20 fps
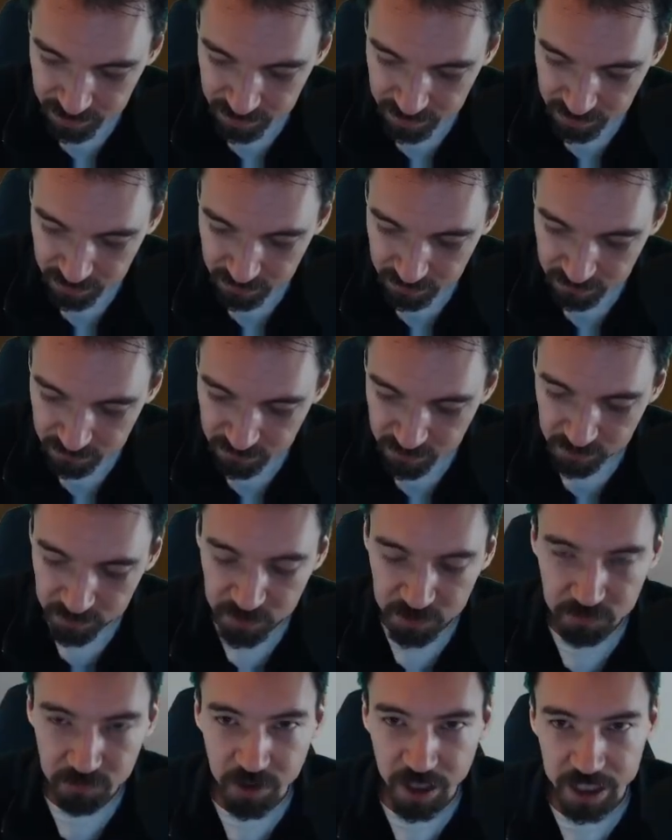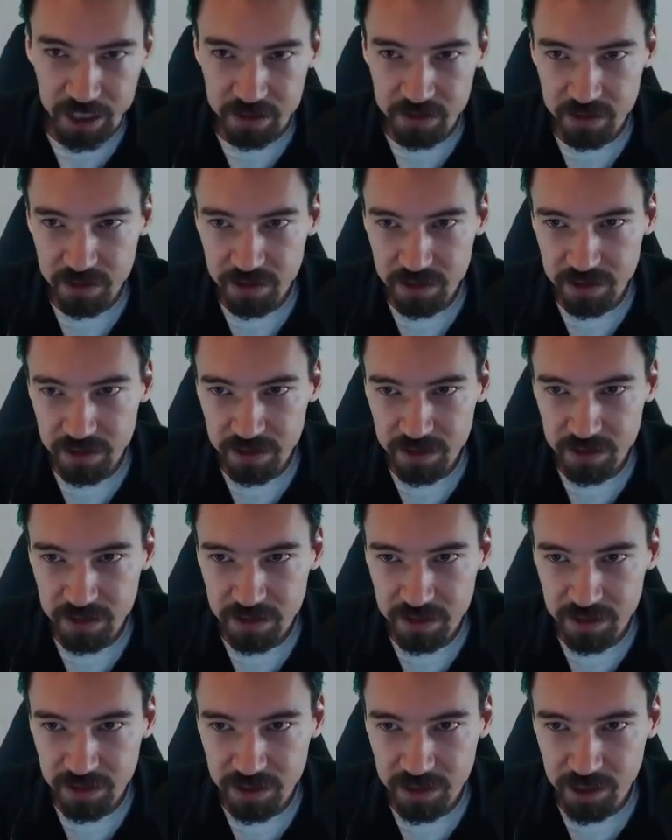from the right.
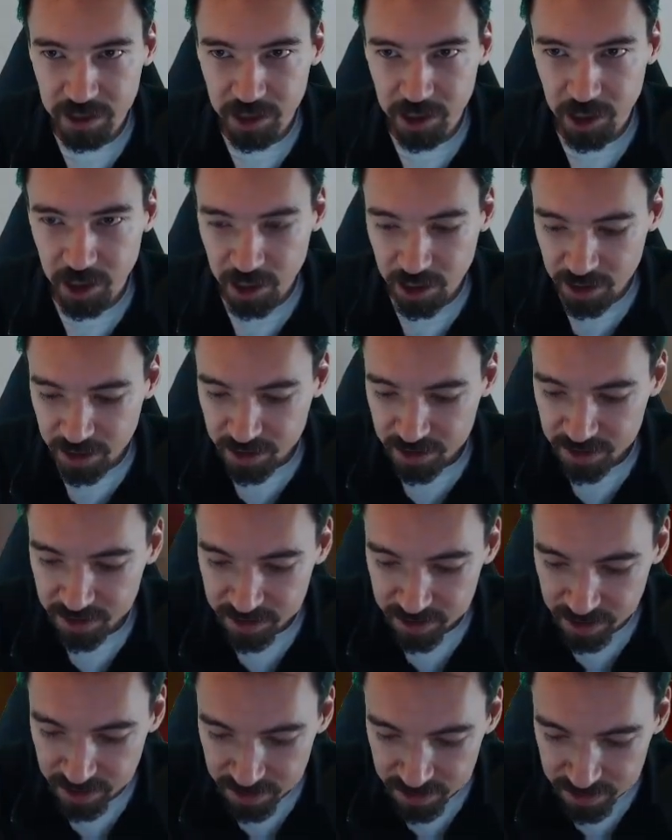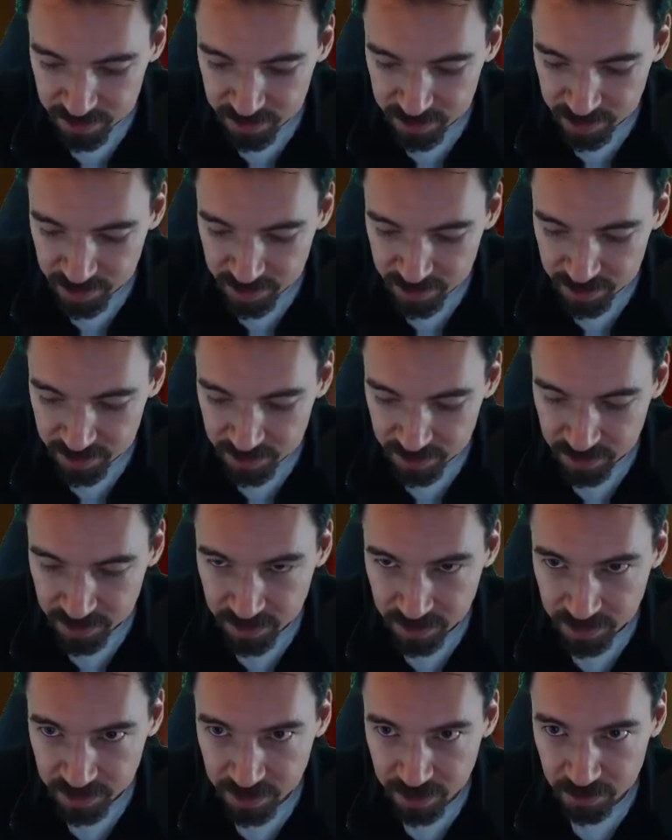Since this
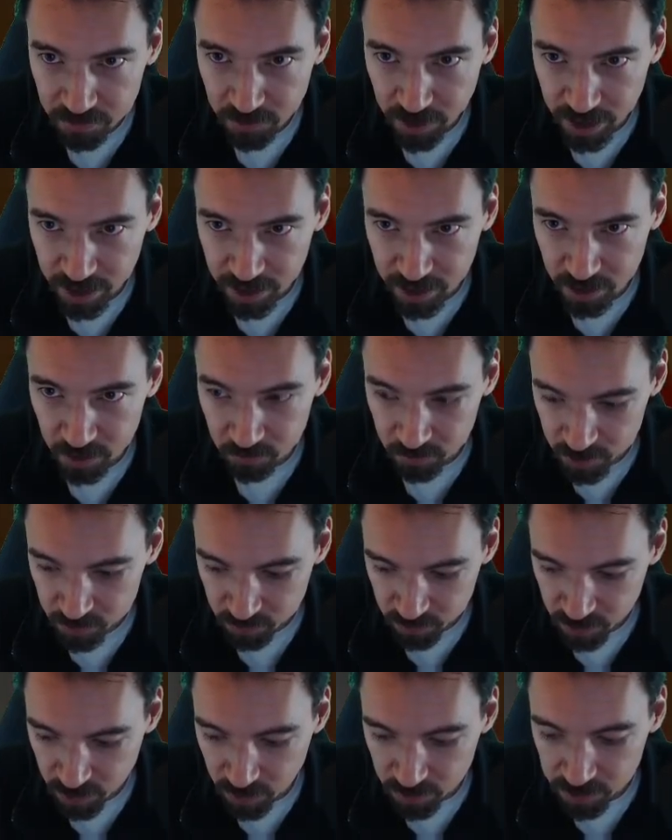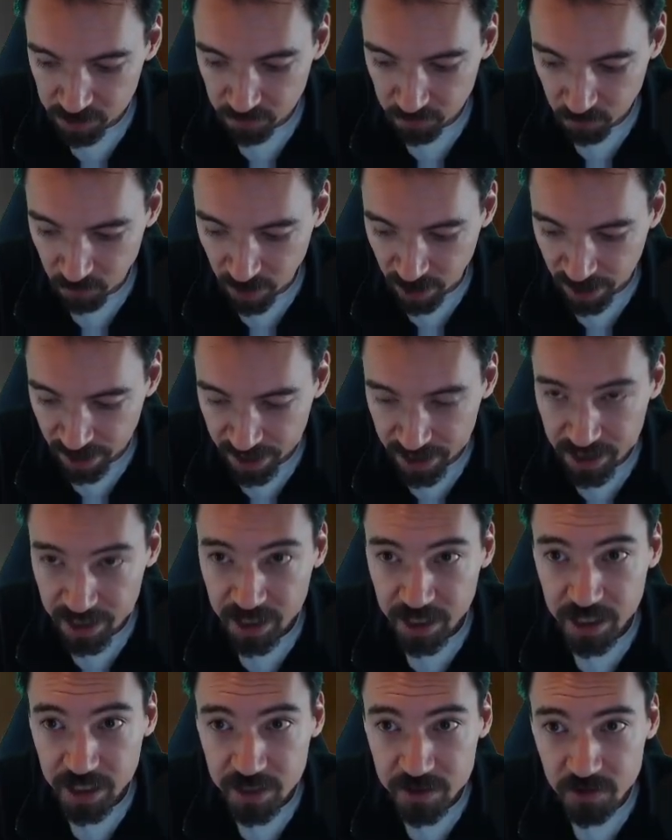thing right here, which we're calling y,
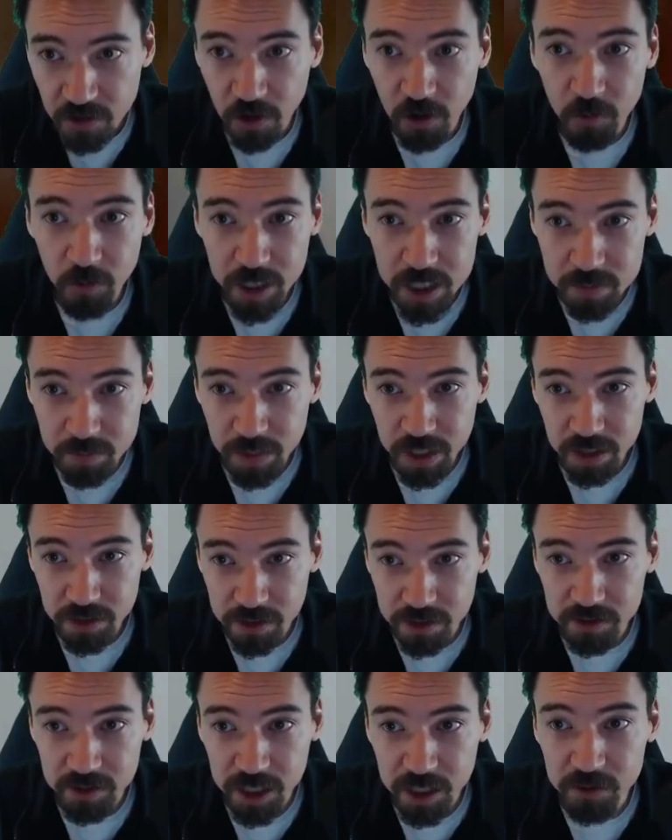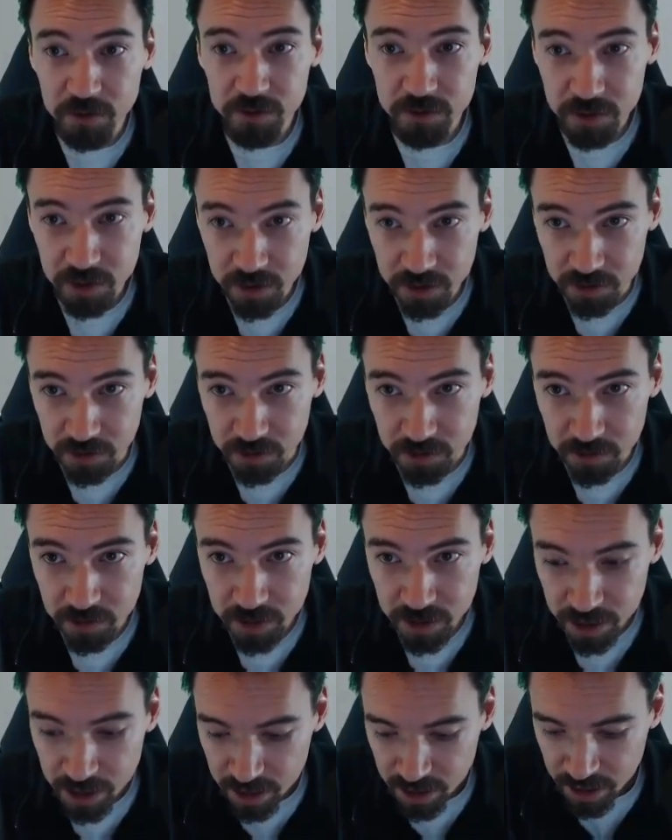is always bigger than or equal to,
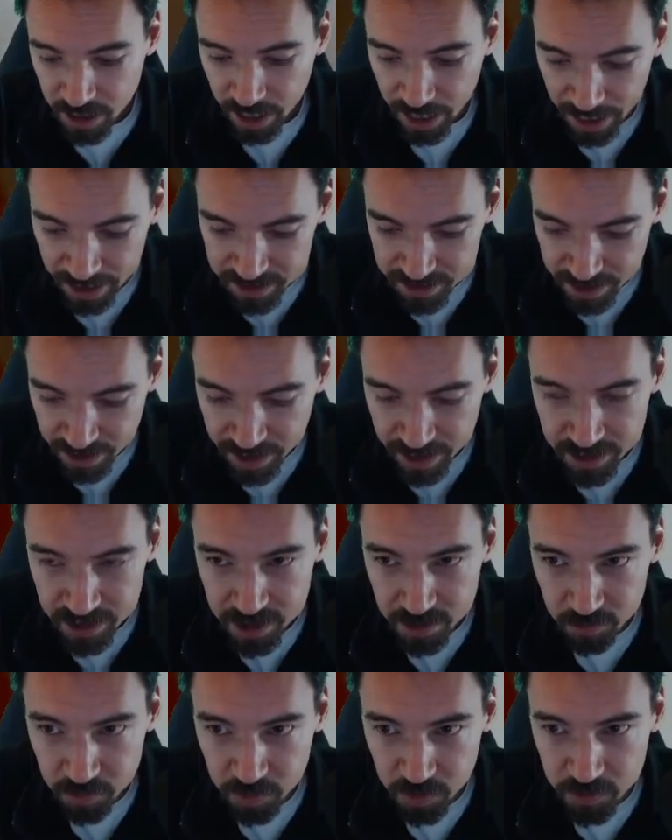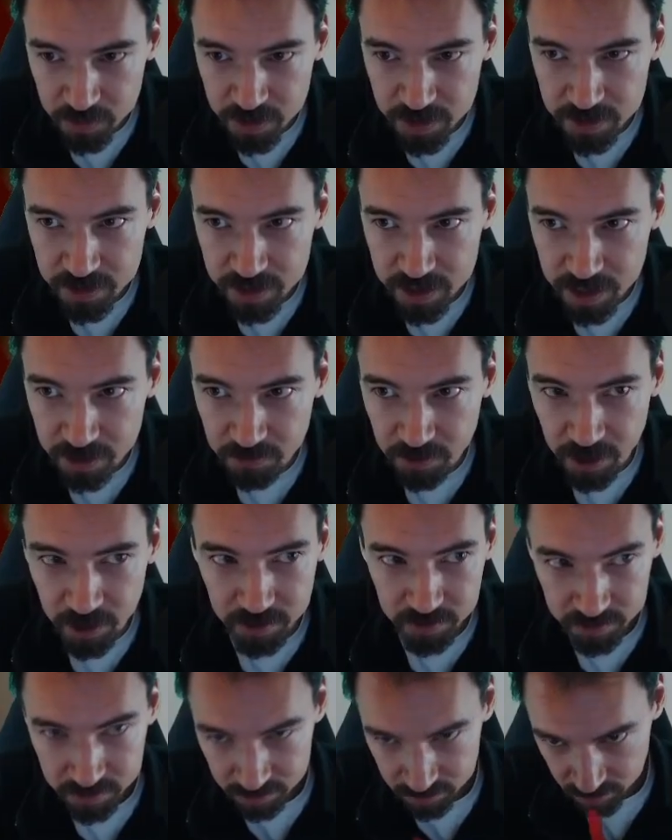as x approaches
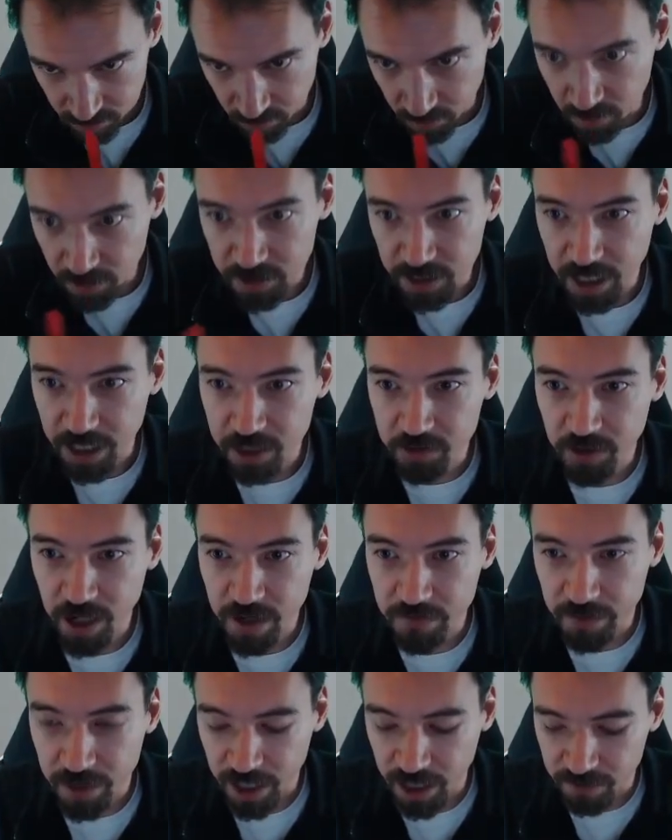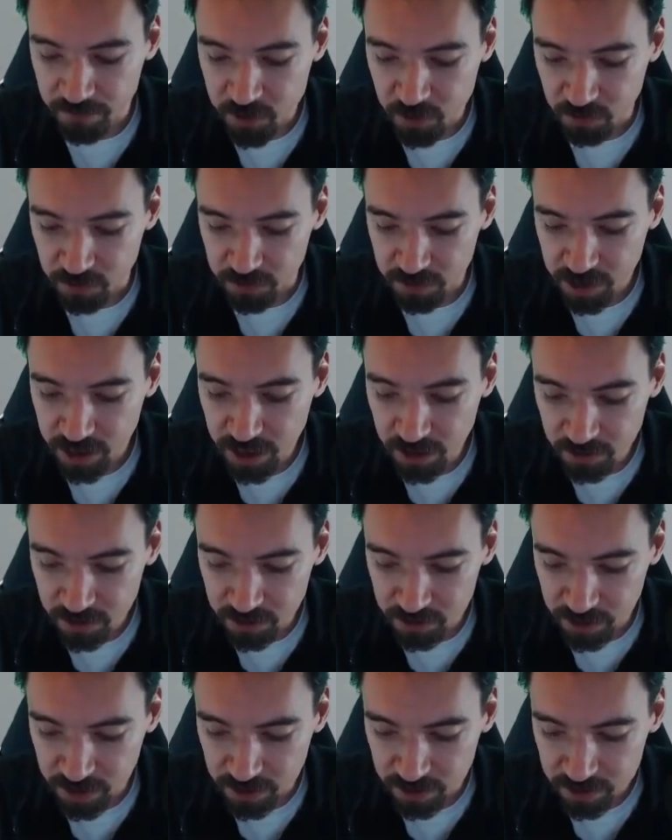0 on that graph I have shown on the
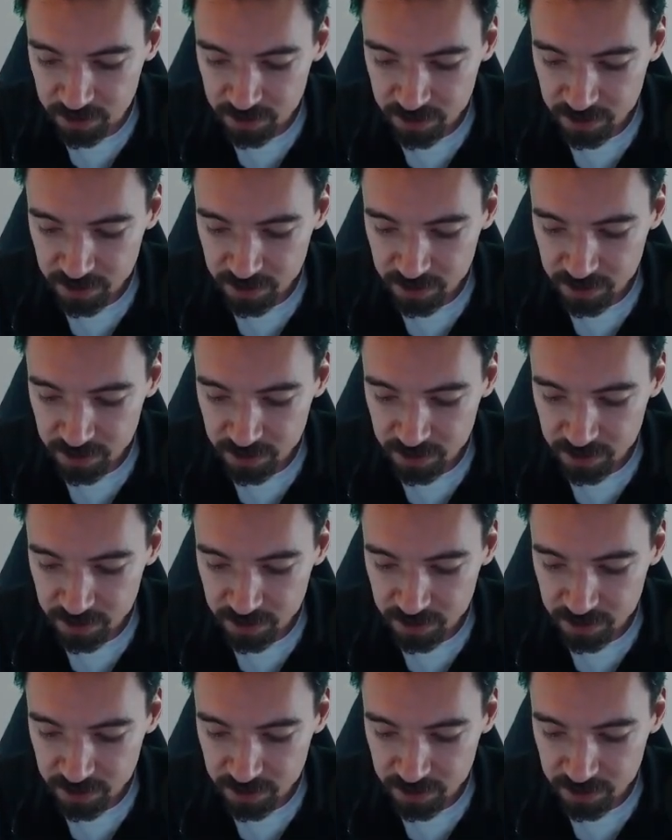calculator,